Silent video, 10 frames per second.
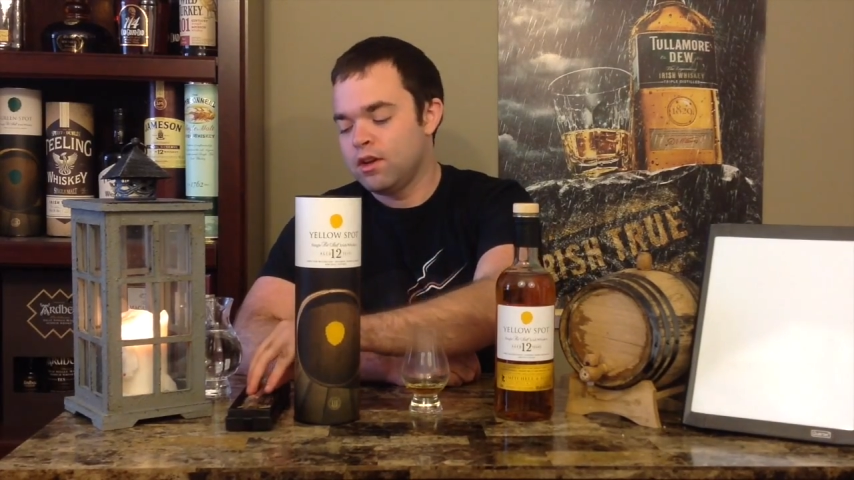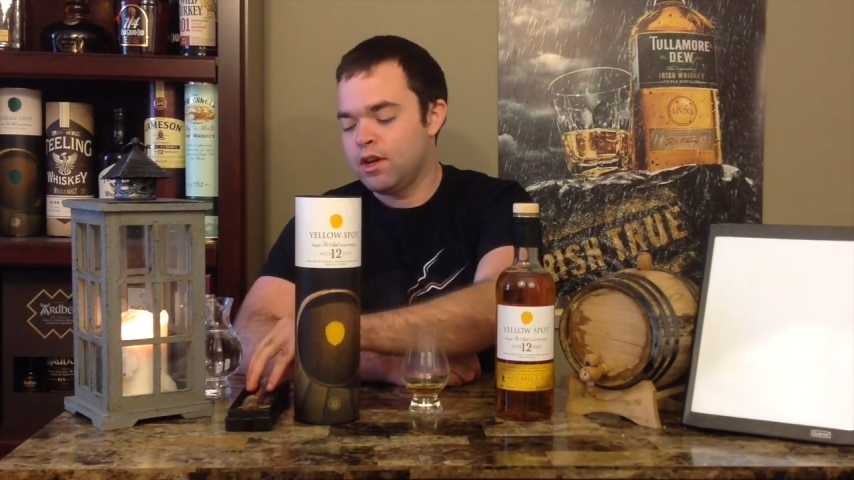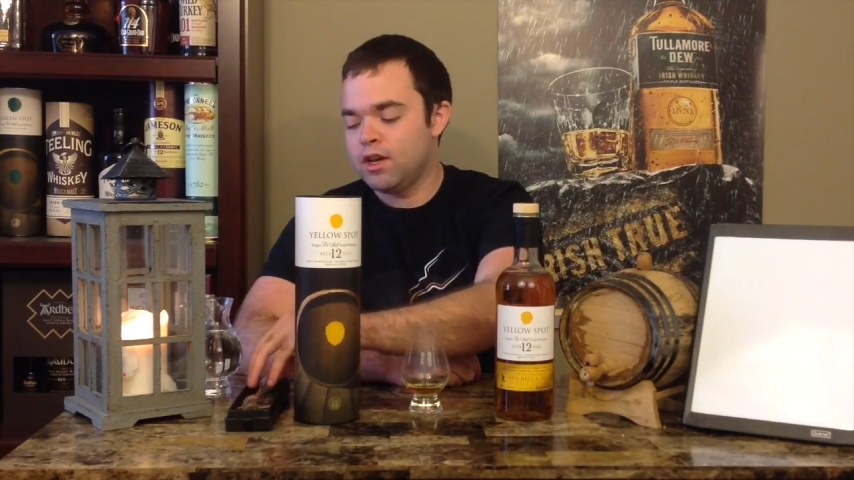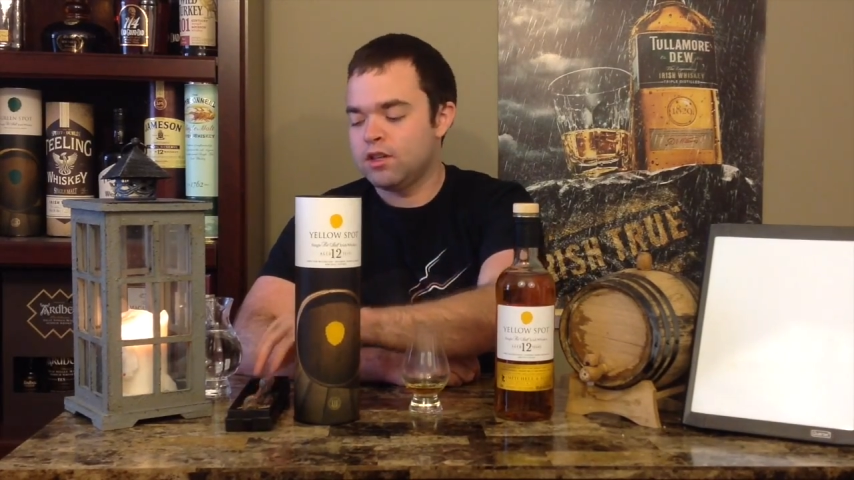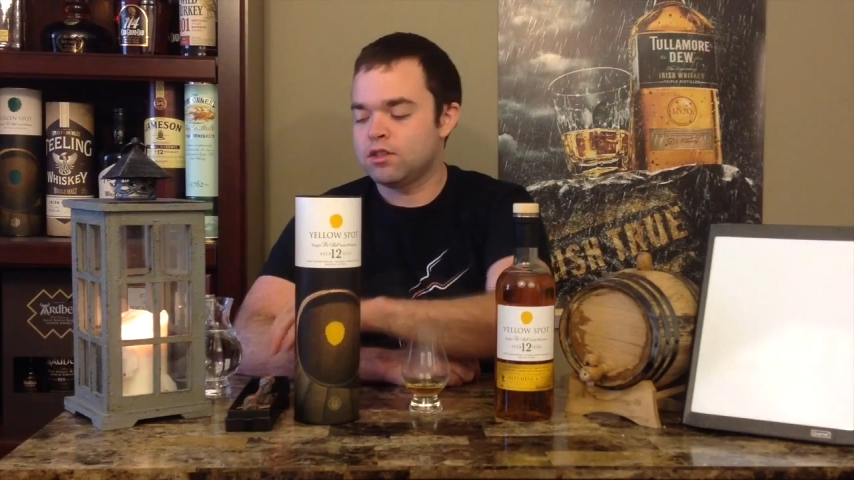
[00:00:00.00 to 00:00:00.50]

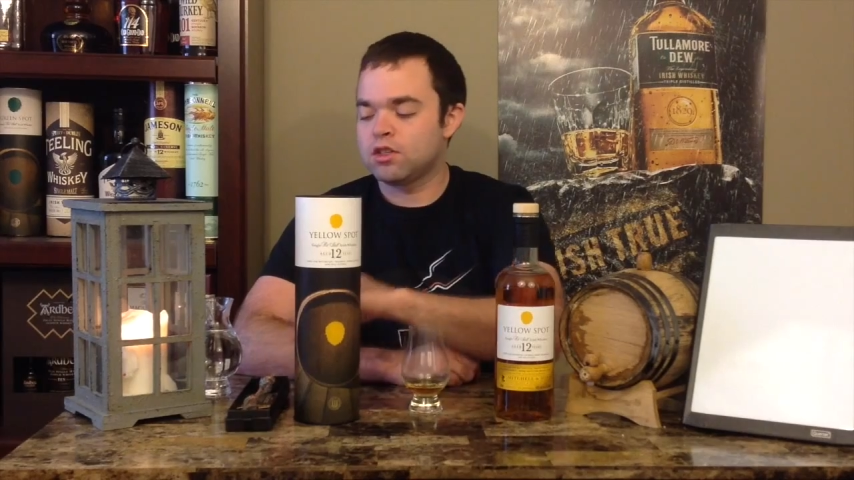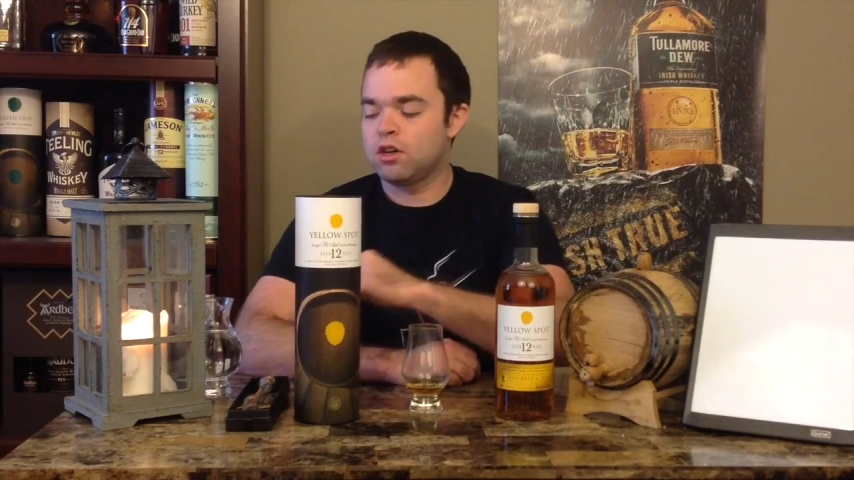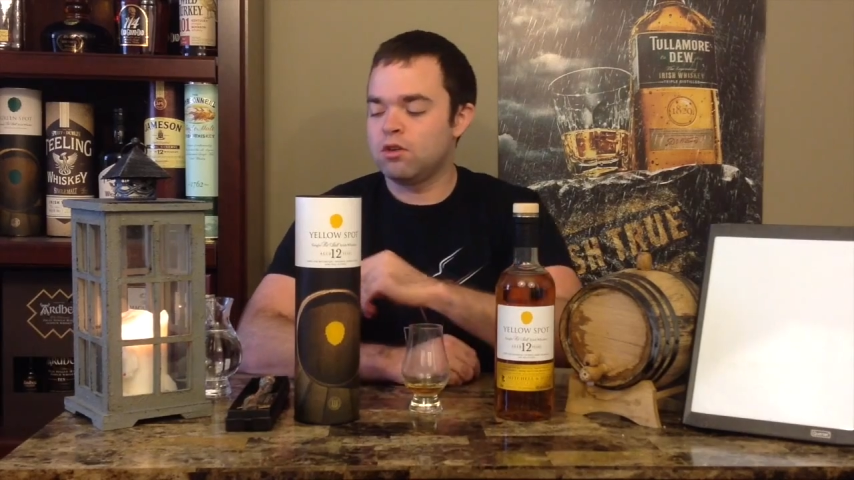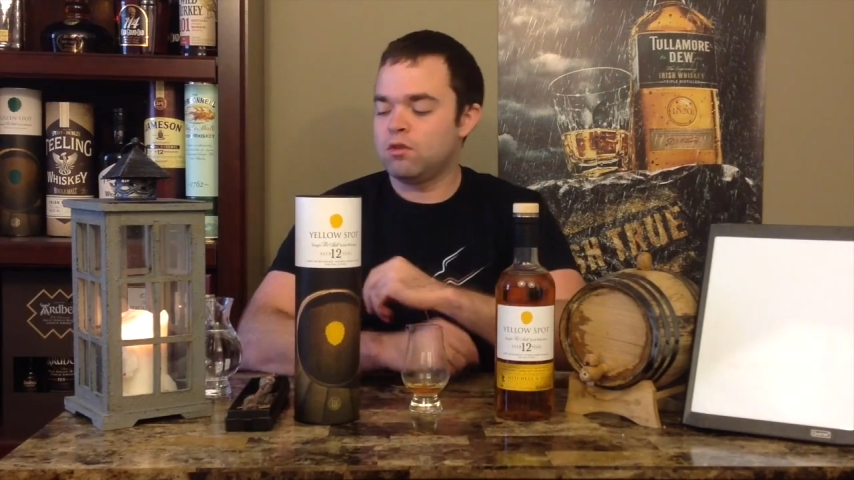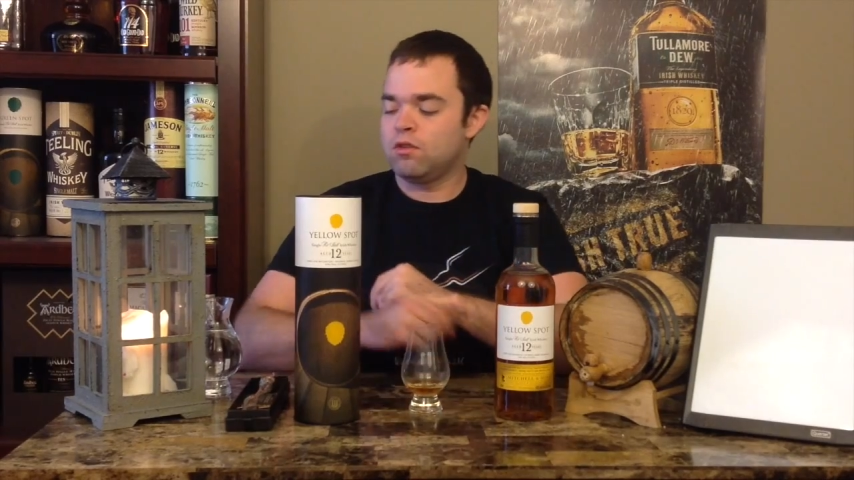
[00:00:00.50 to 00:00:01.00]
And
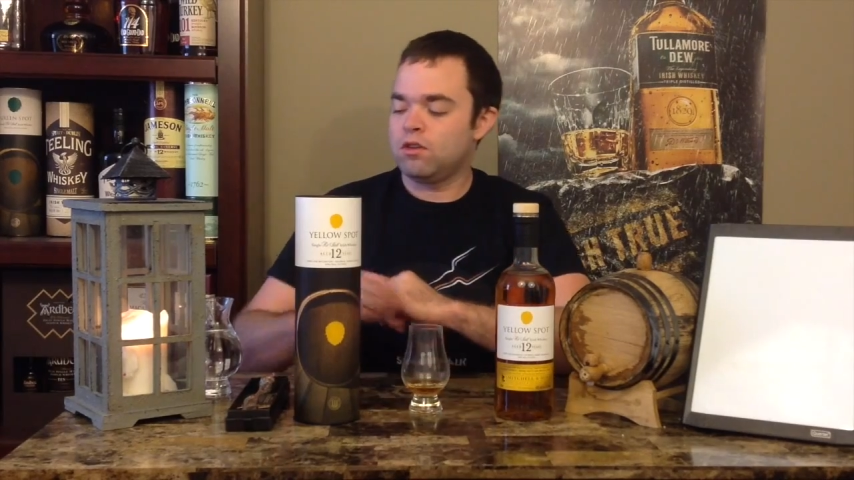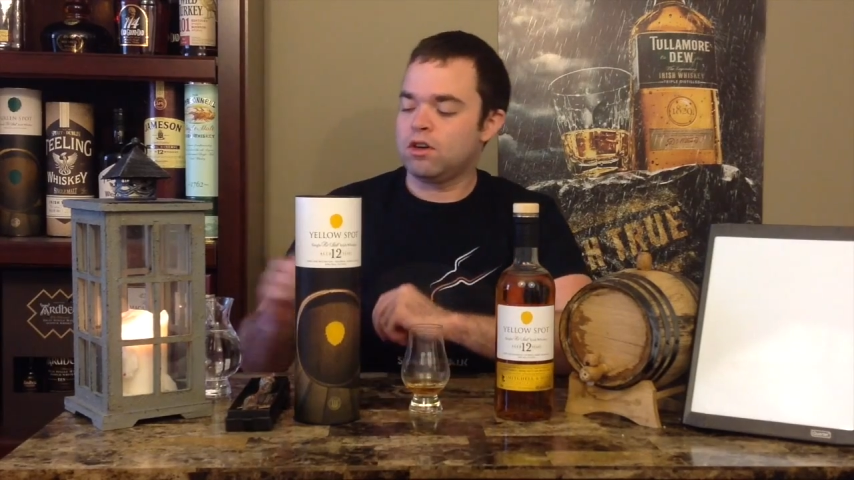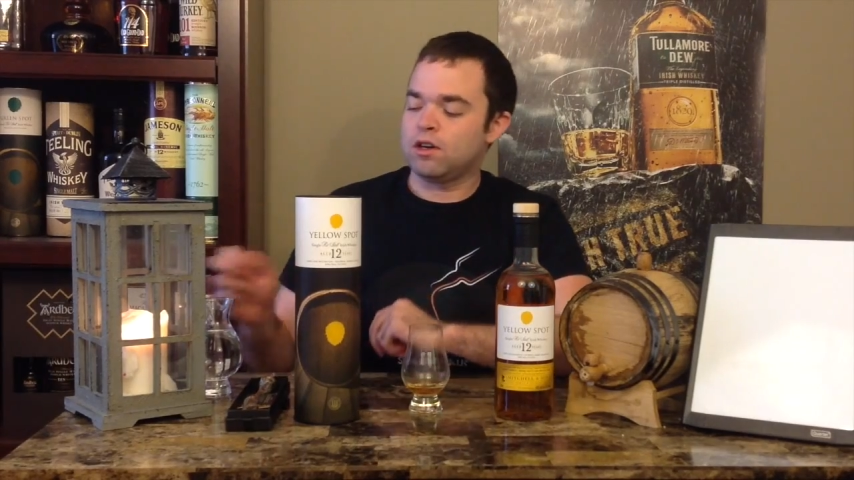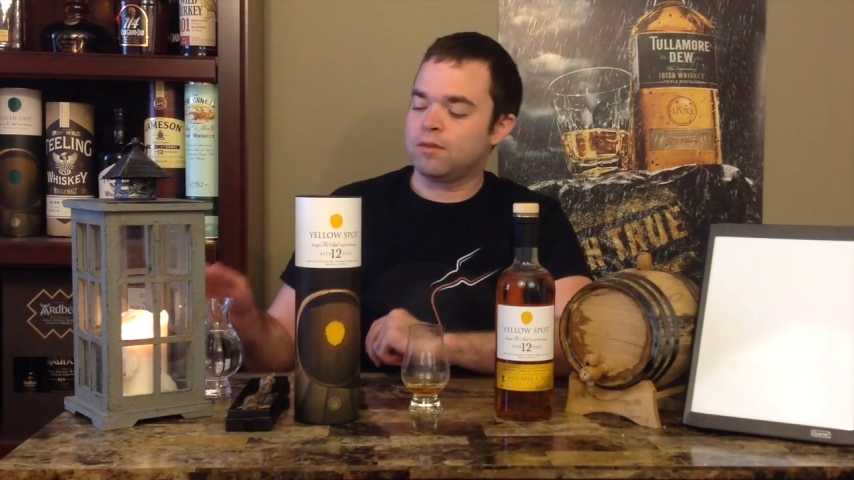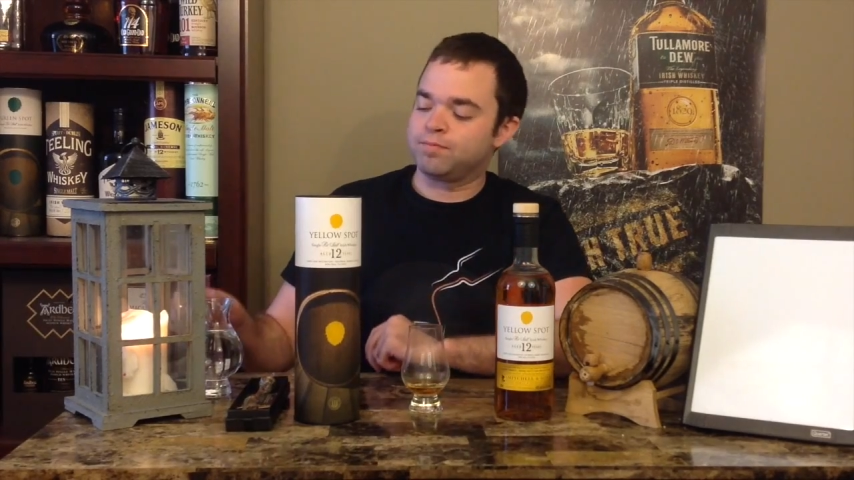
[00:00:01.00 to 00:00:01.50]
so
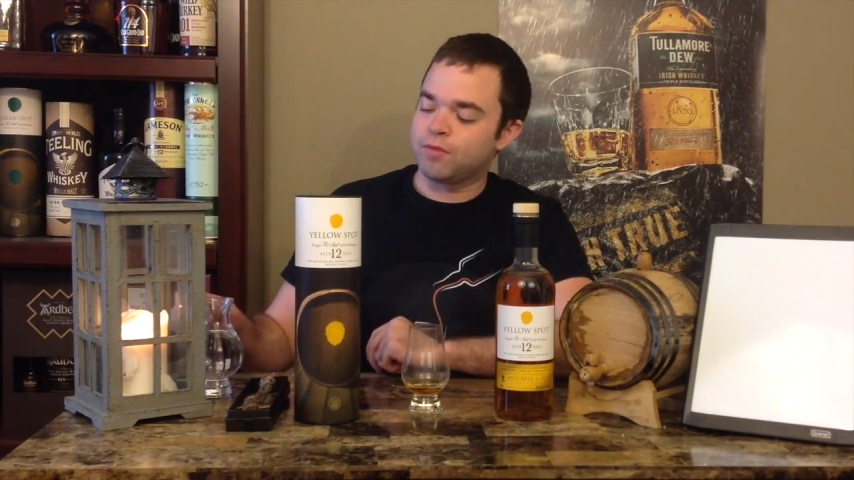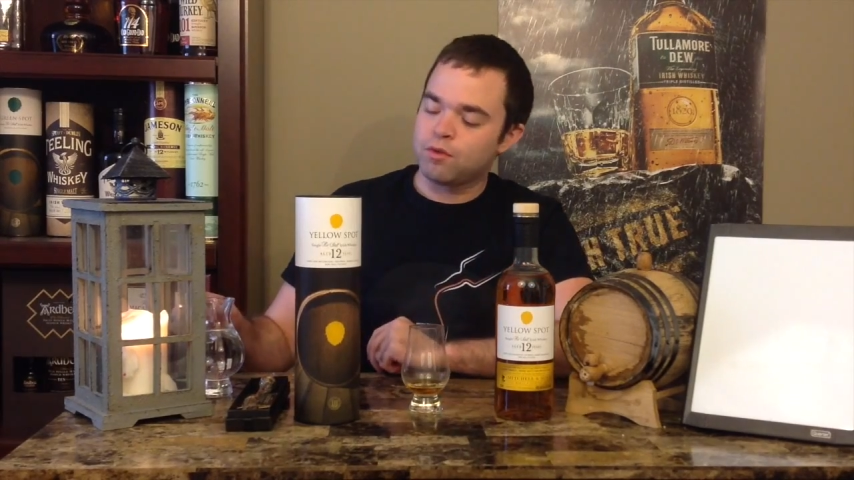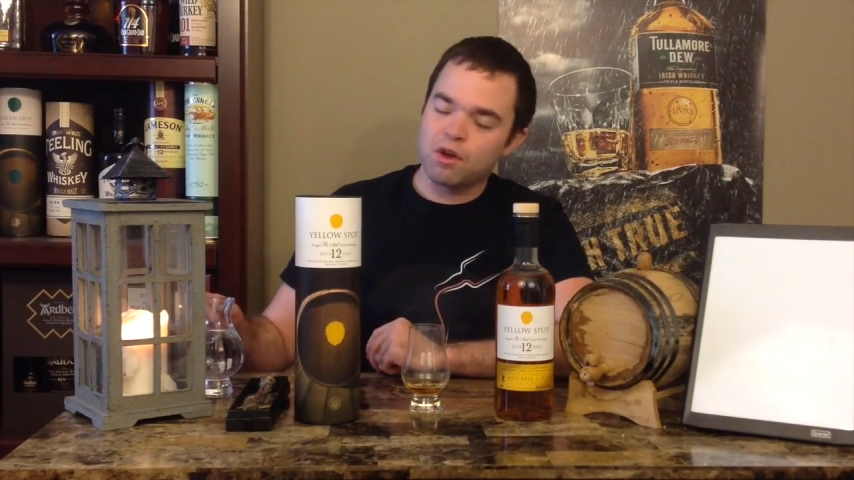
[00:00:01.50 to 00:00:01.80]
if